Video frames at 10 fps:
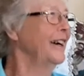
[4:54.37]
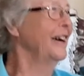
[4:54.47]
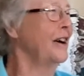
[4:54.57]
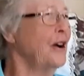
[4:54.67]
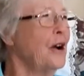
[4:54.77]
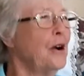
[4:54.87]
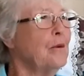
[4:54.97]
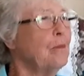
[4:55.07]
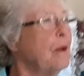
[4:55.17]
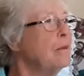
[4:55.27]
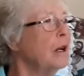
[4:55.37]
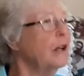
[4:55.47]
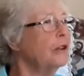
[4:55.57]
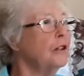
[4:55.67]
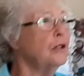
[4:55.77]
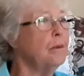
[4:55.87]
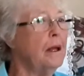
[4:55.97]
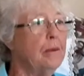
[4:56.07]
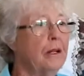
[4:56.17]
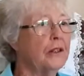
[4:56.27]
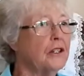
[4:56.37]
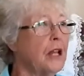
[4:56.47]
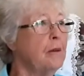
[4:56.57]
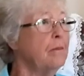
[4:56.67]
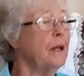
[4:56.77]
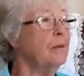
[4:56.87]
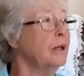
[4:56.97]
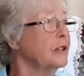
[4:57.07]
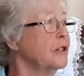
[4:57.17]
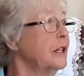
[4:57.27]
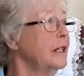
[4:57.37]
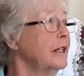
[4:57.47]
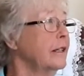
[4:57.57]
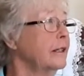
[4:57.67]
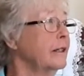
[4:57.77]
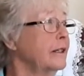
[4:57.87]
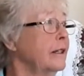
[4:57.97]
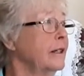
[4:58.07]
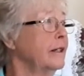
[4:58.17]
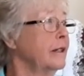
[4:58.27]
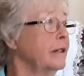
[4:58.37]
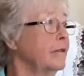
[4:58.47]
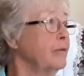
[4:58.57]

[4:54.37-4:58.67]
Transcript: Well, a lot of the people are the same people are still in it, that have